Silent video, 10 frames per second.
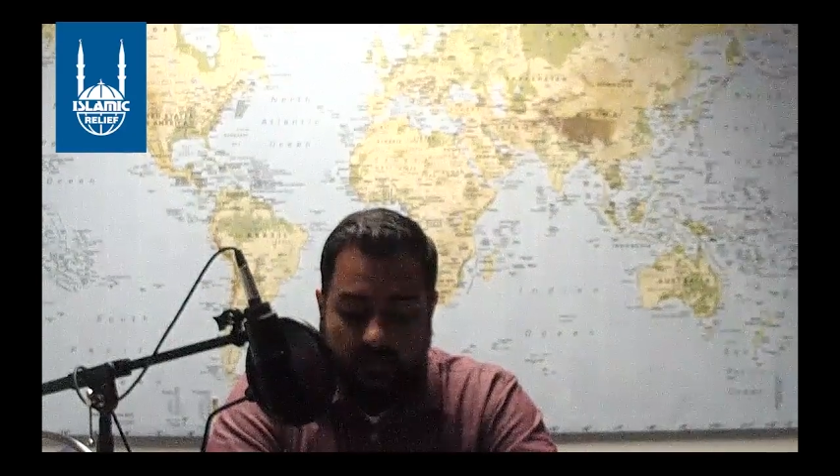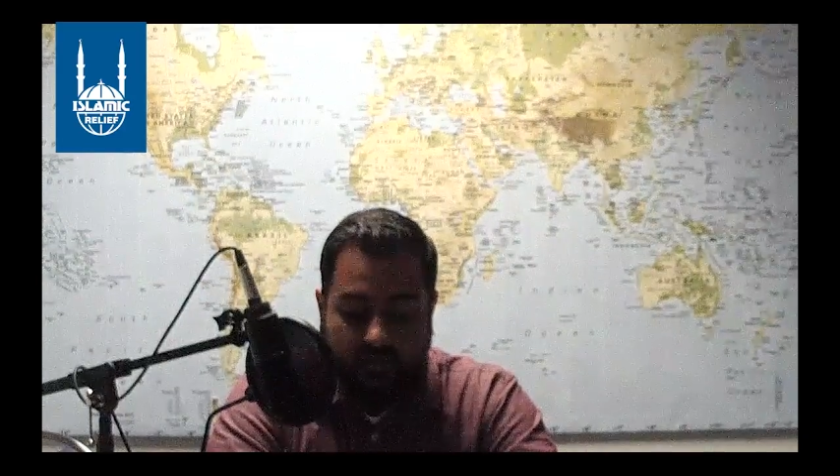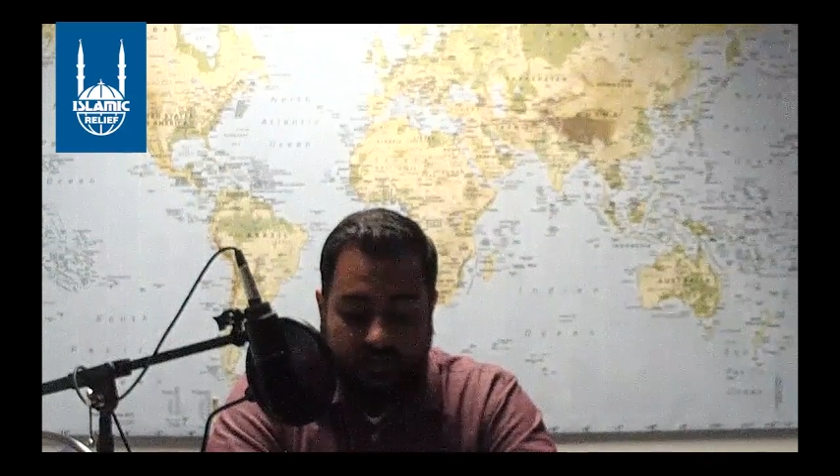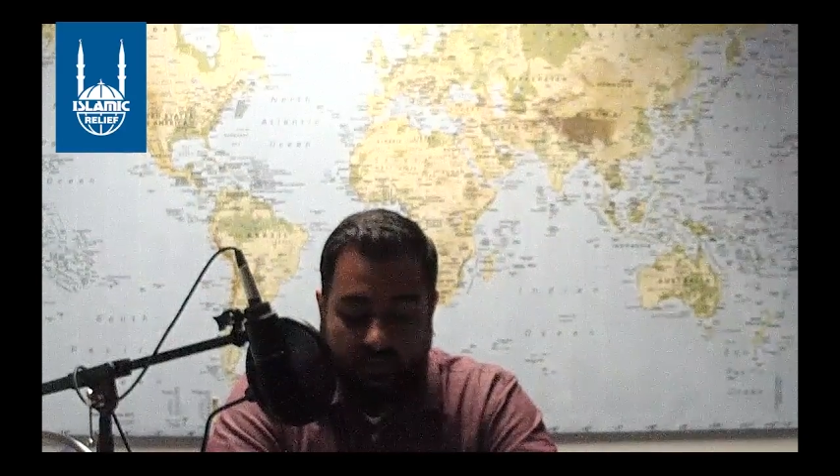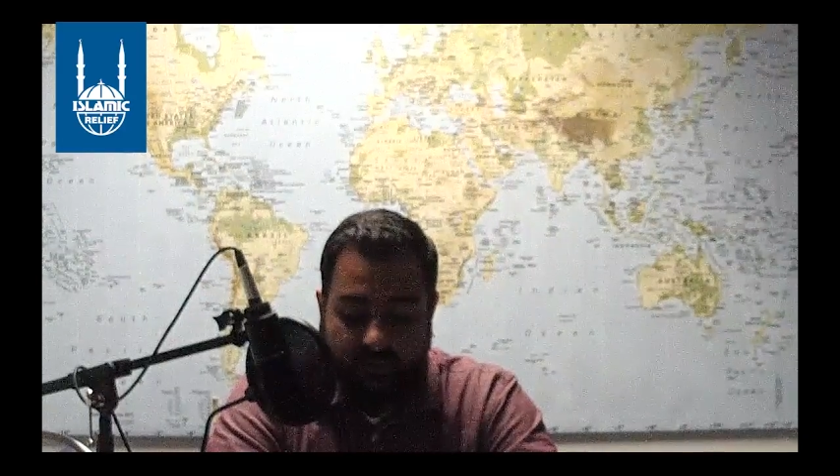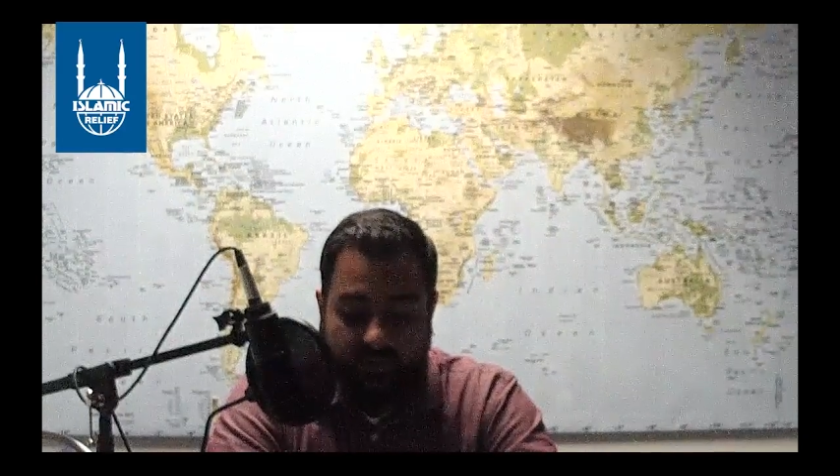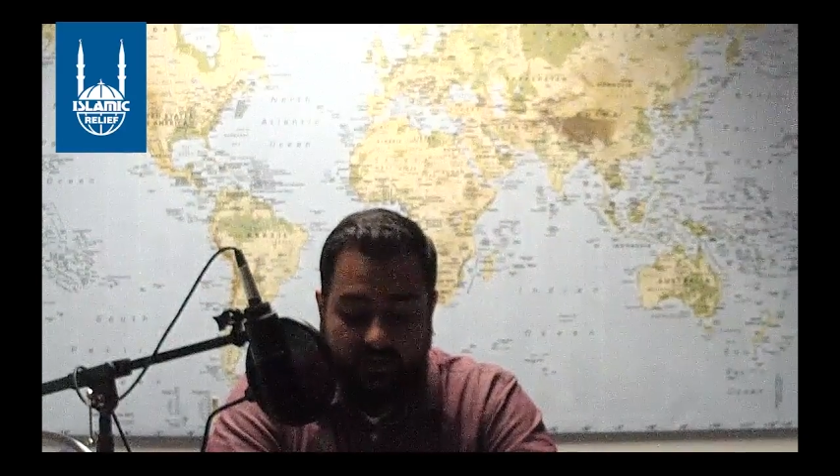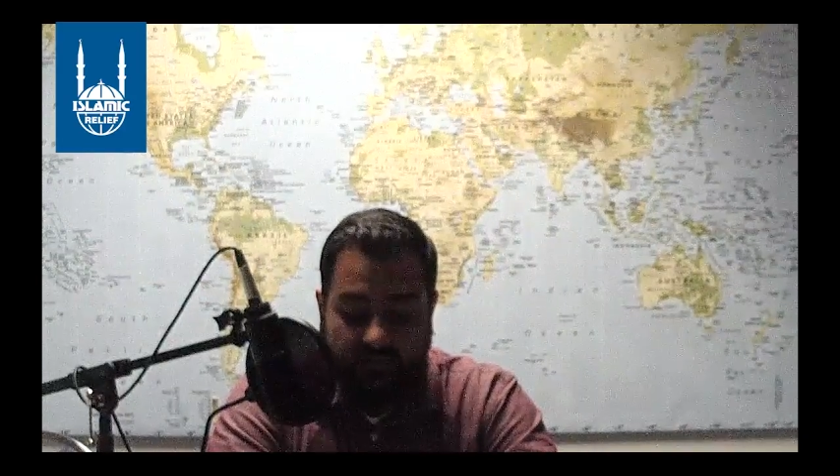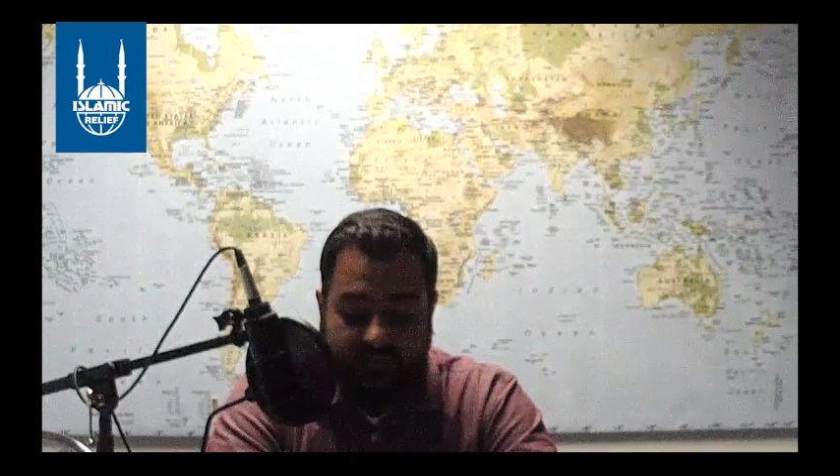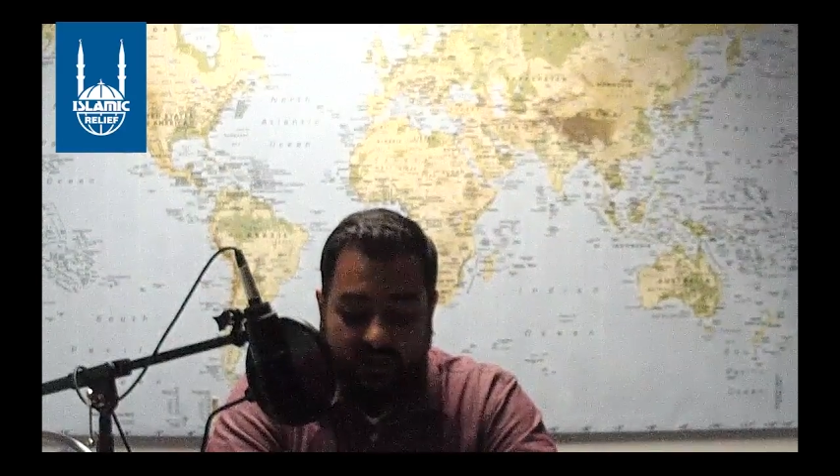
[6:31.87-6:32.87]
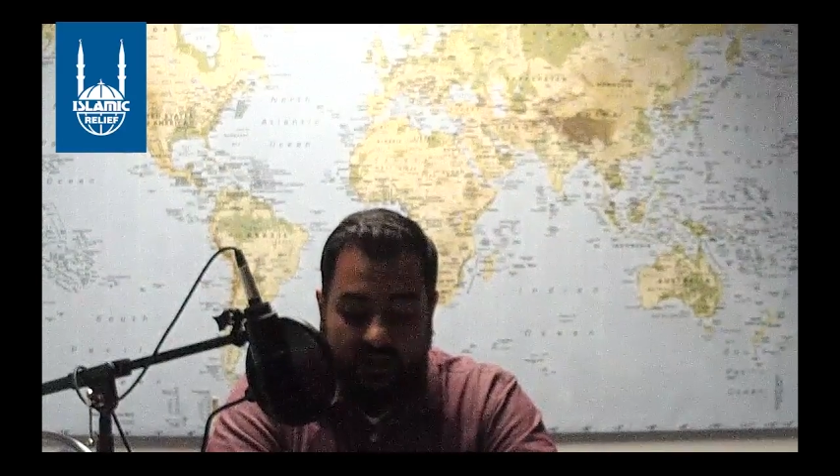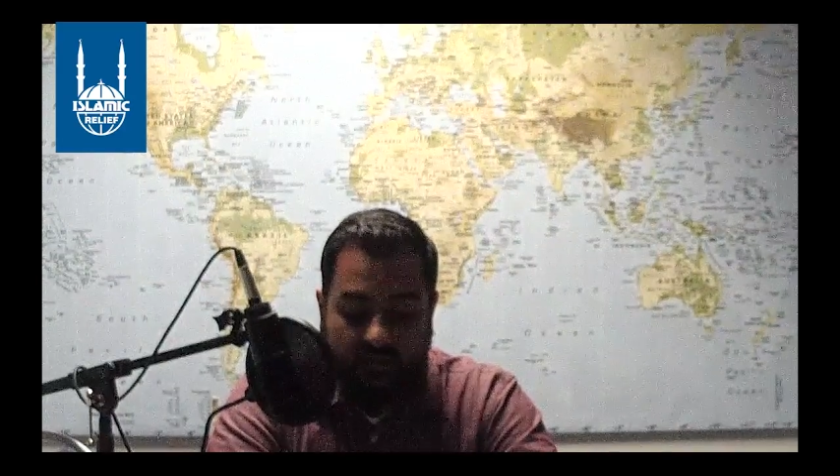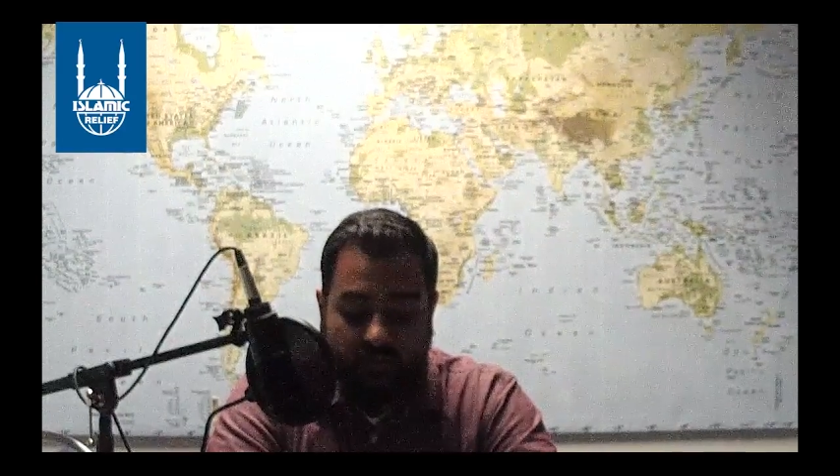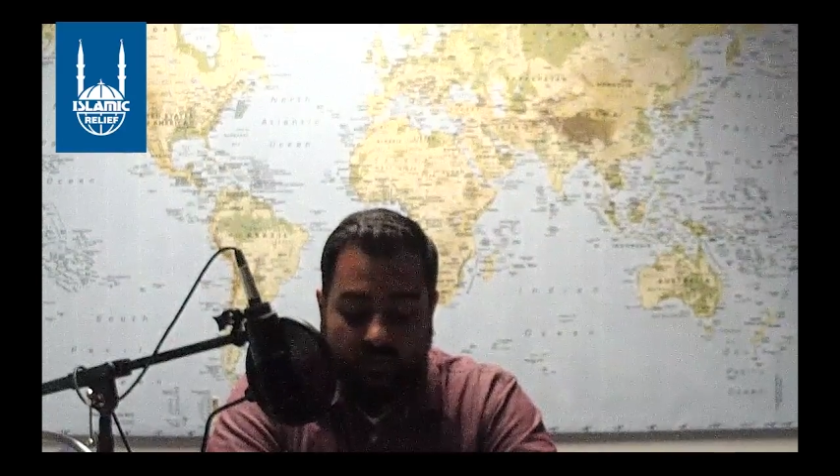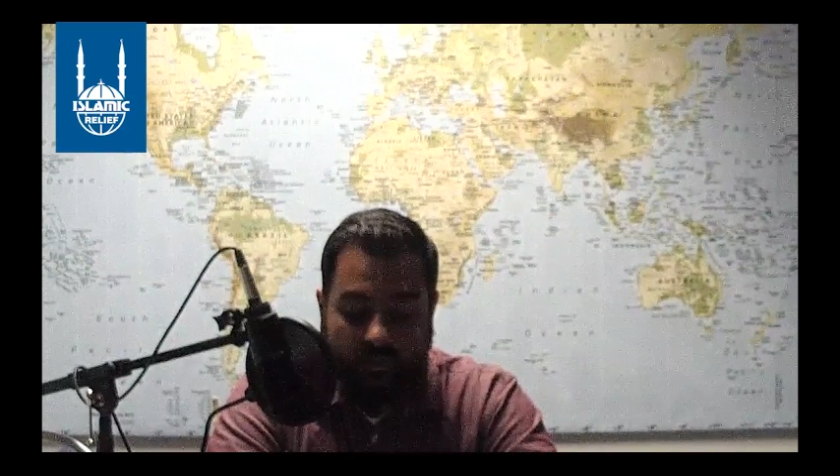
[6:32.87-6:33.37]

a short period of time,